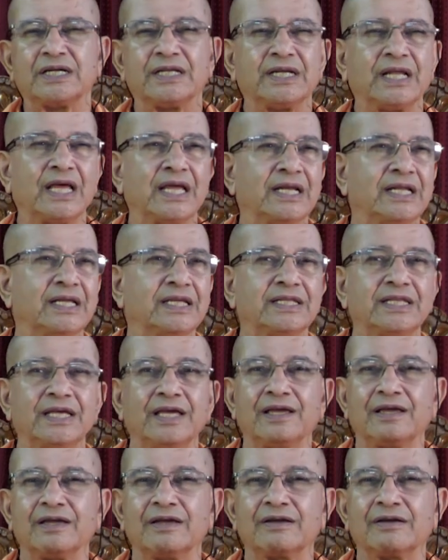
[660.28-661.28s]
in
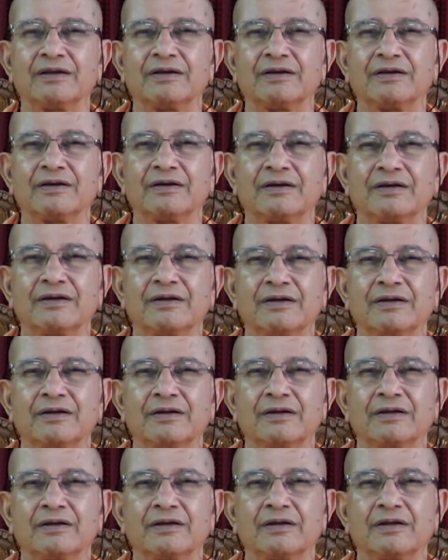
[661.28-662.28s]
anything.
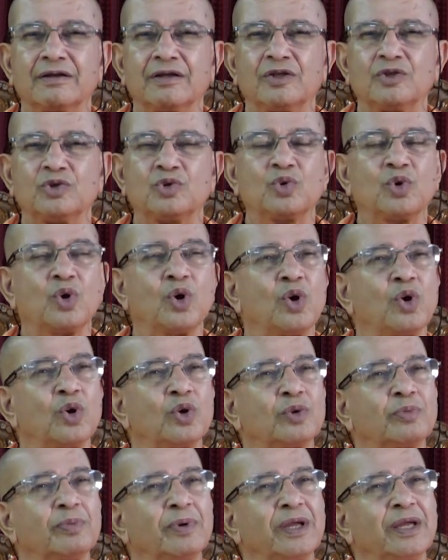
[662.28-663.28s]

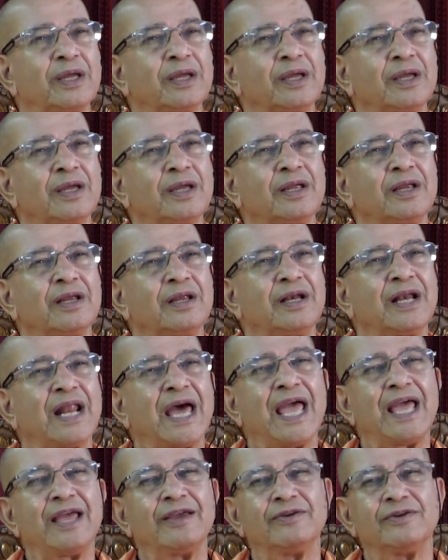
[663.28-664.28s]
Throughout my
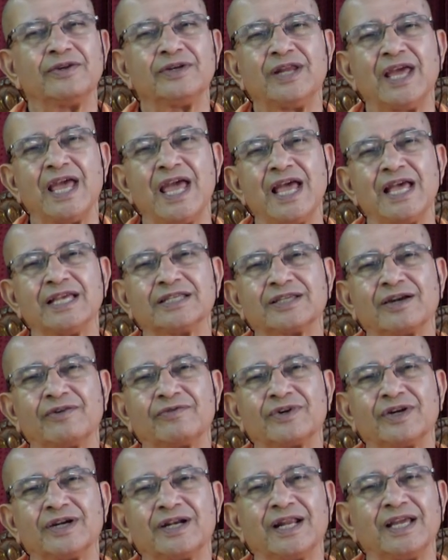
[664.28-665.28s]
life, days
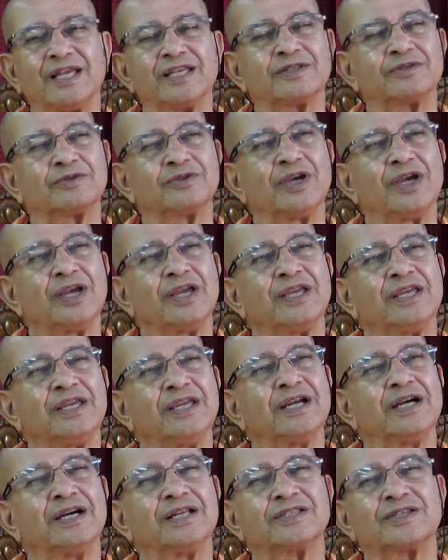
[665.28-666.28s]
after days,
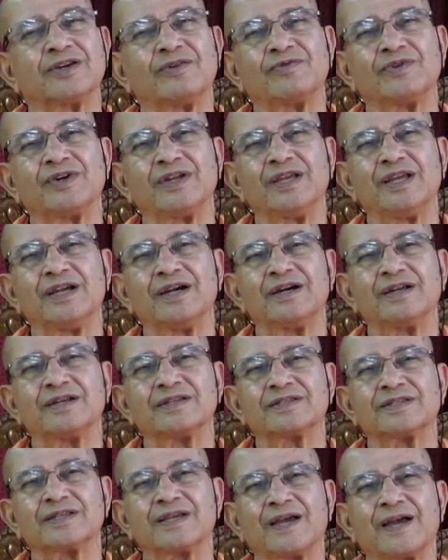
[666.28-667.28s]
years after
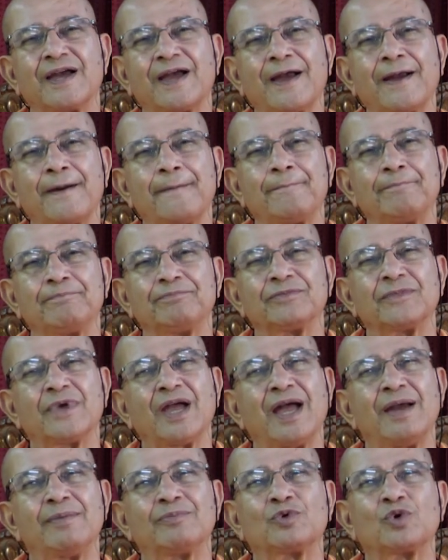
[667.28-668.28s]
years,
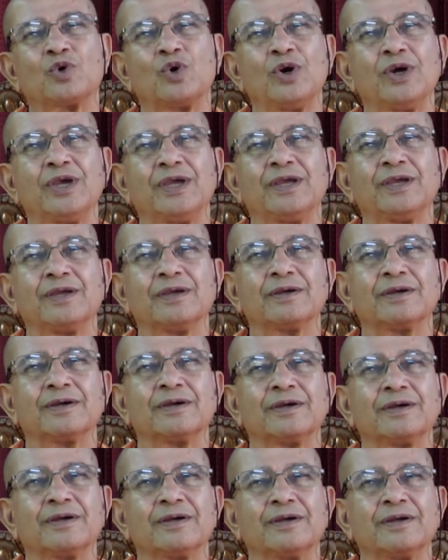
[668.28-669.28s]
I am growing,
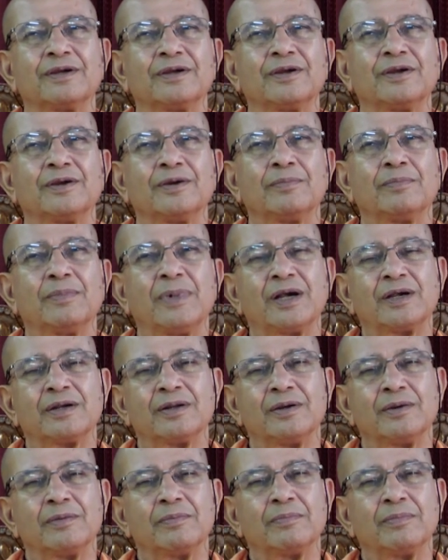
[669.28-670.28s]
but
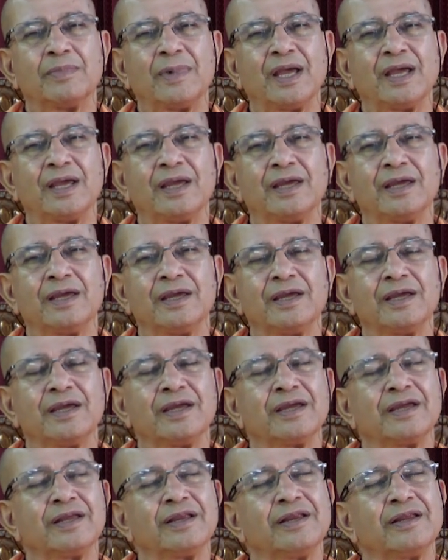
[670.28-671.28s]

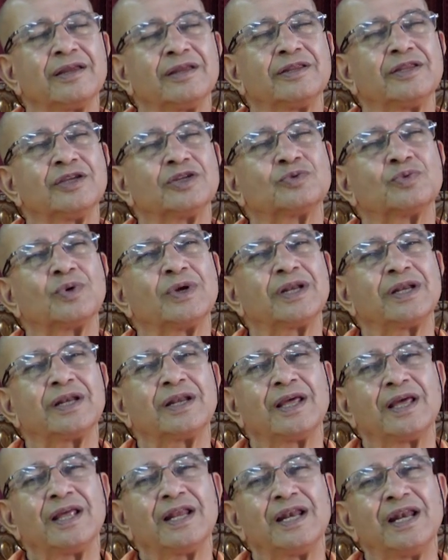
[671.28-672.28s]
this
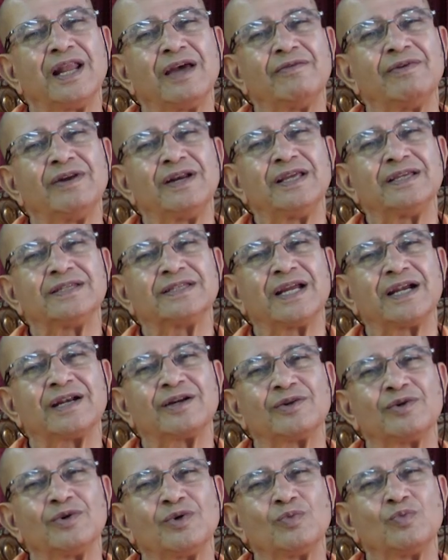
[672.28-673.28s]
one level is at
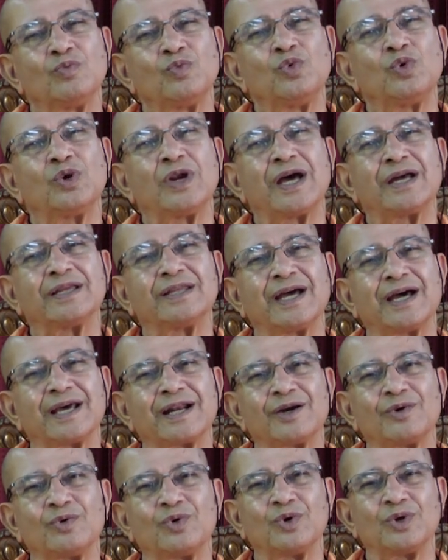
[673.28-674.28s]

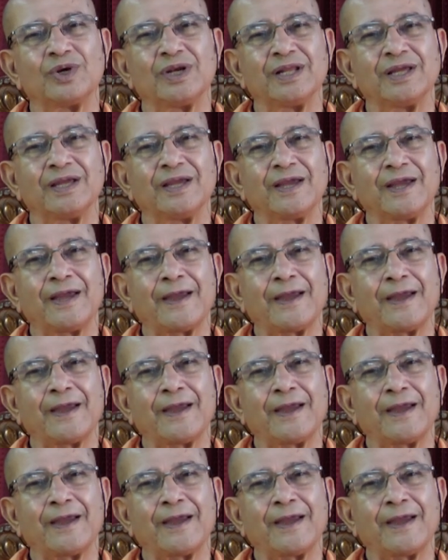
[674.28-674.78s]
Mooladhara only.